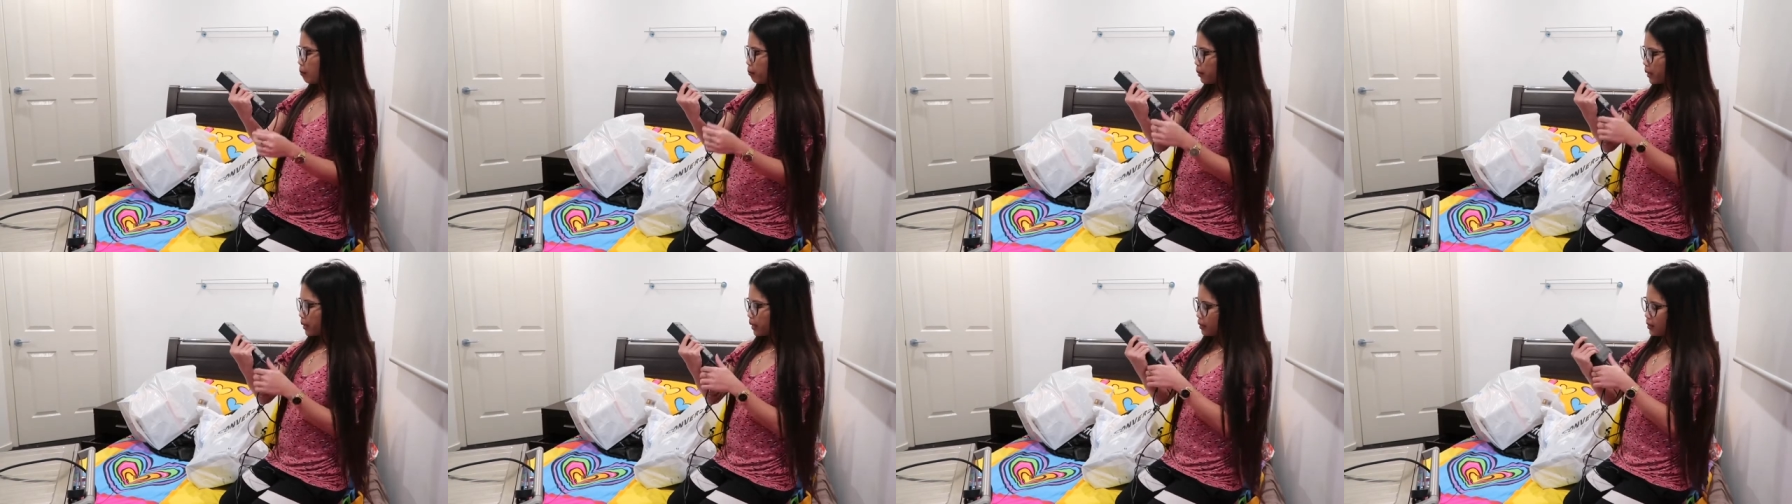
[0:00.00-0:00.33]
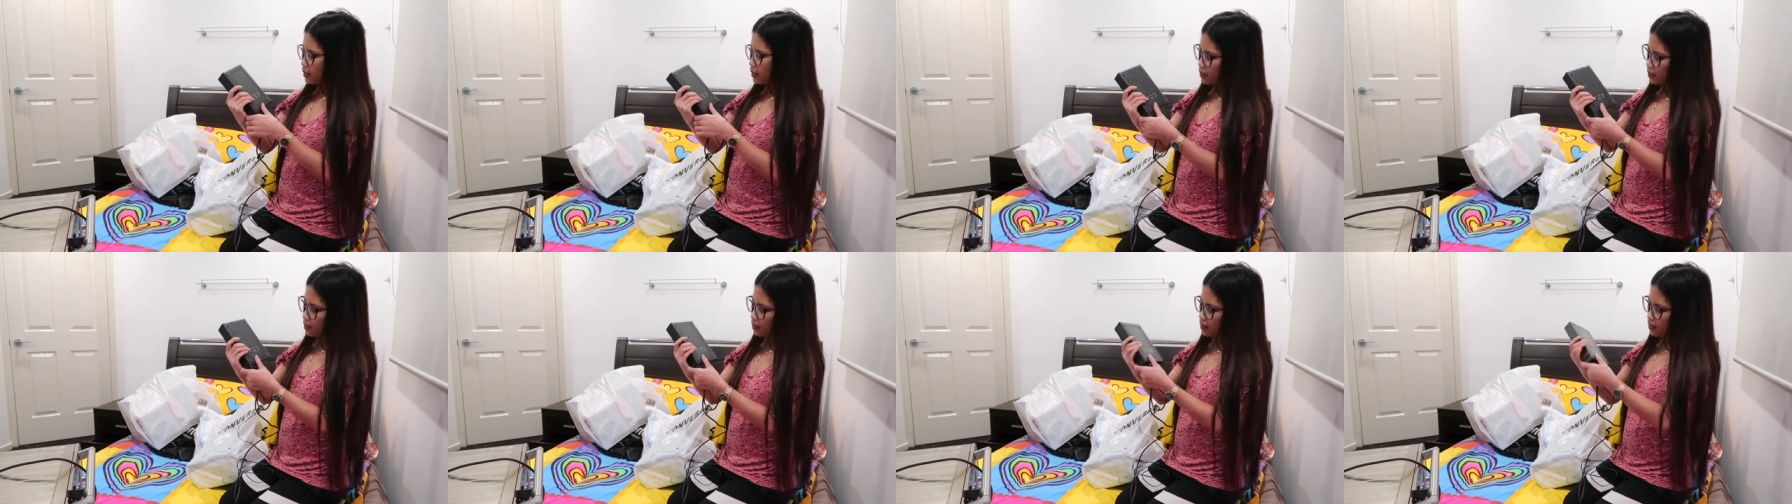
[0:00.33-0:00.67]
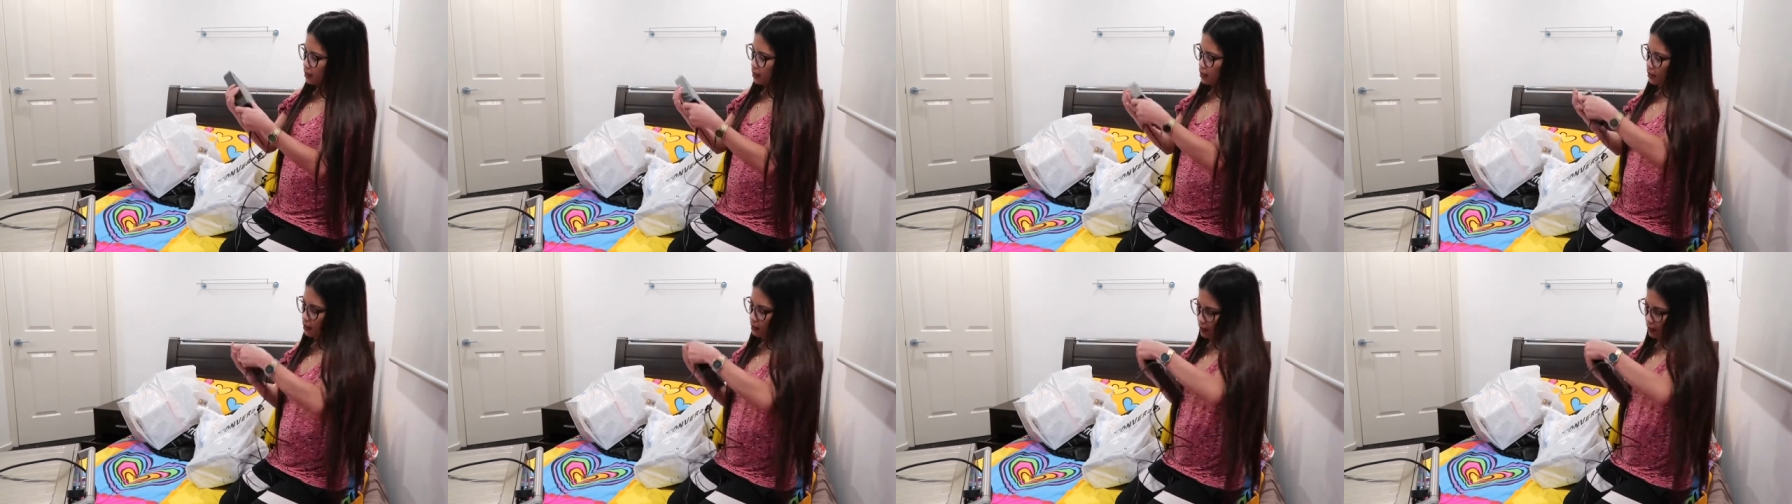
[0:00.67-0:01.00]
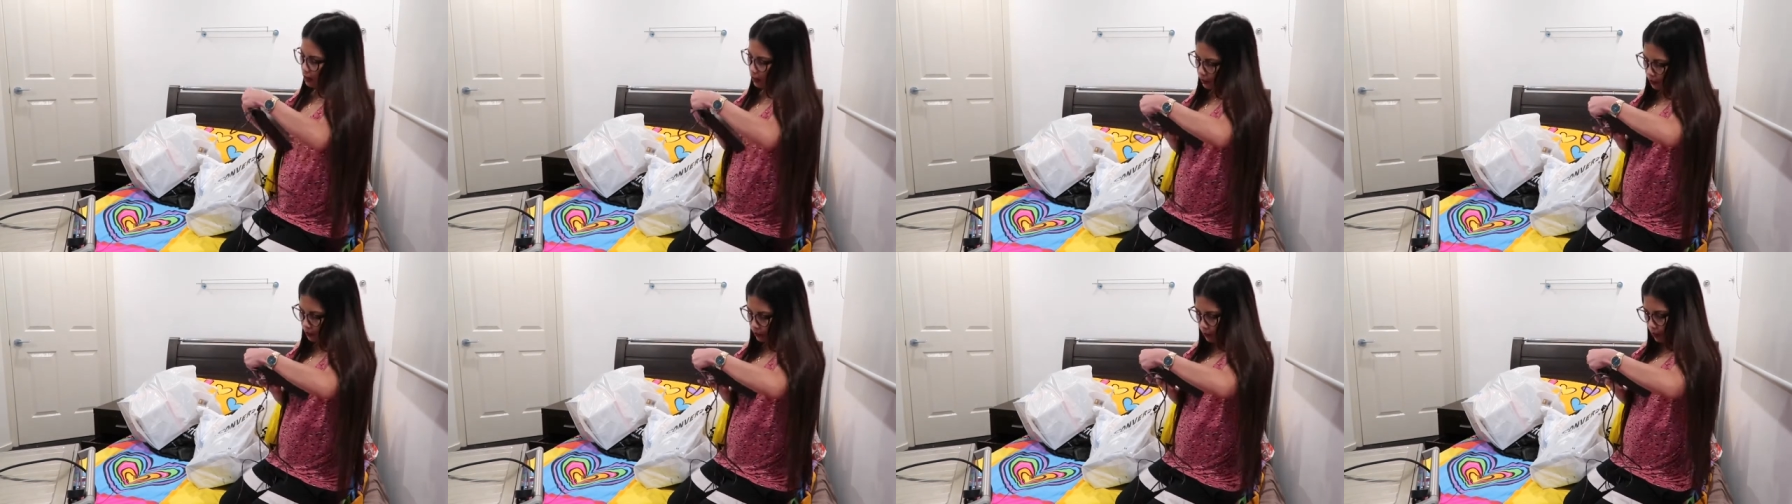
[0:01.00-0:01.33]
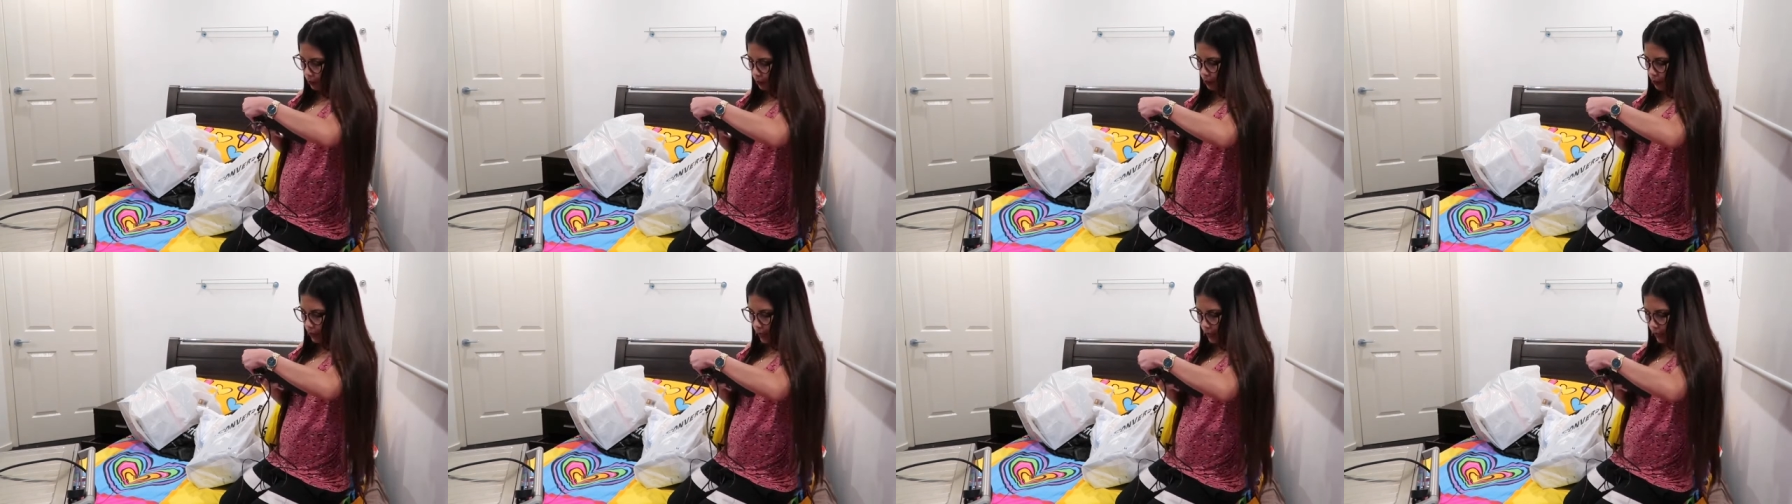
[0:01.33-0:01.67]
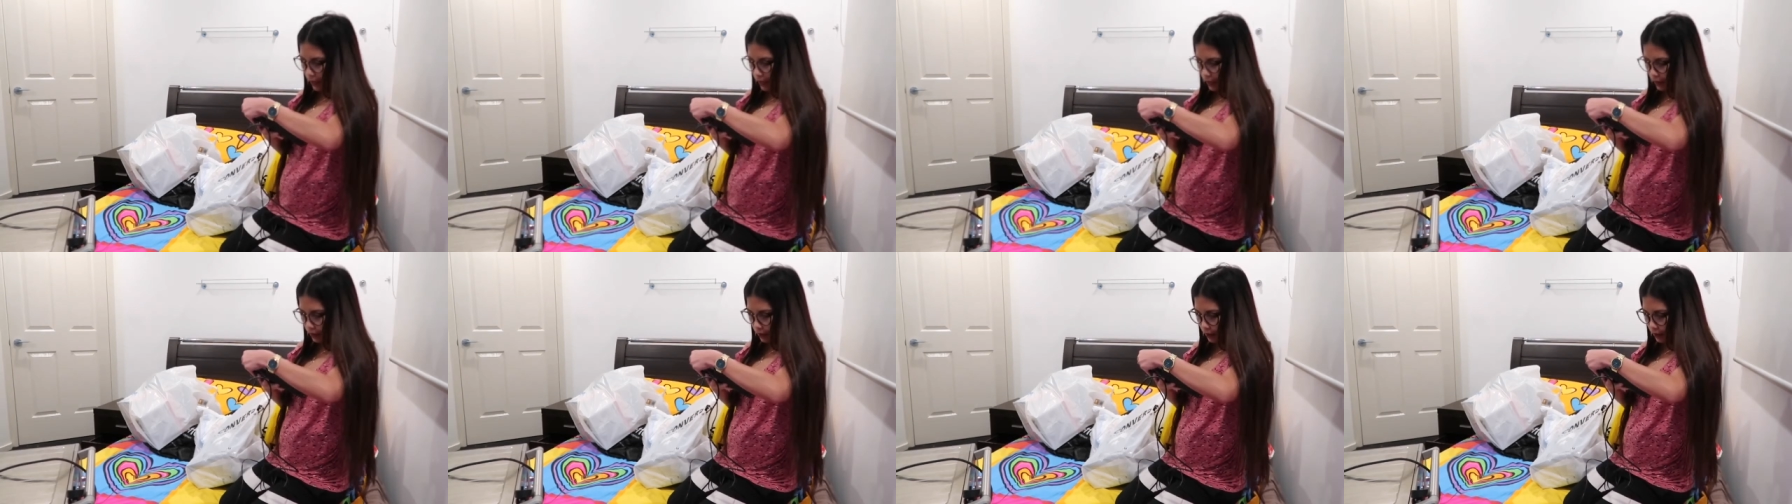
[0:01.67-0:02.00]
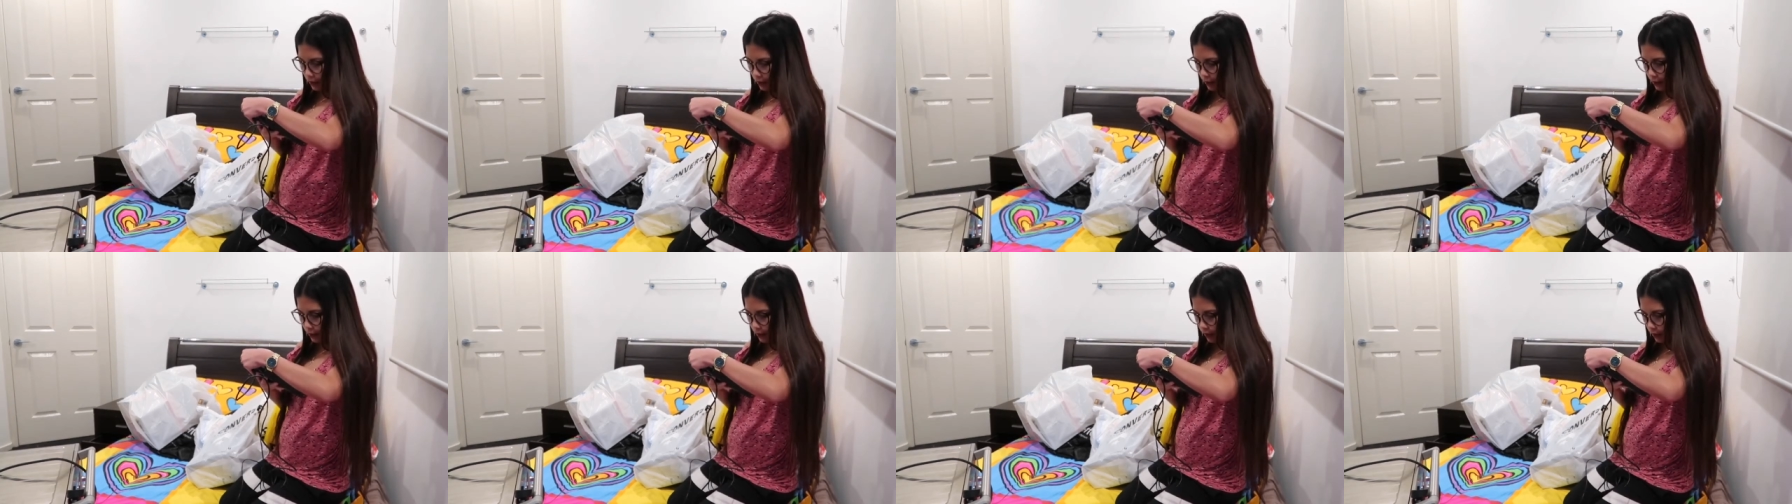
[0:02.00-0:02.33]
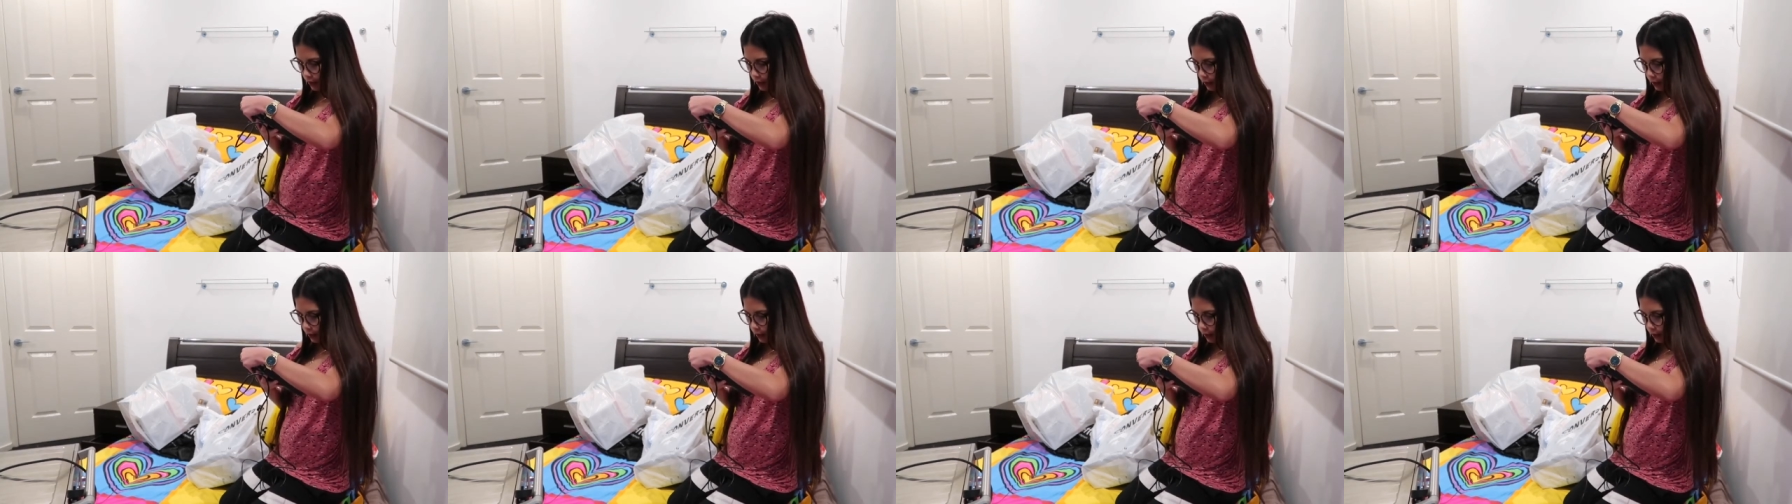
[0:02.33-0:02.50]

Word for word: but this is terabytes.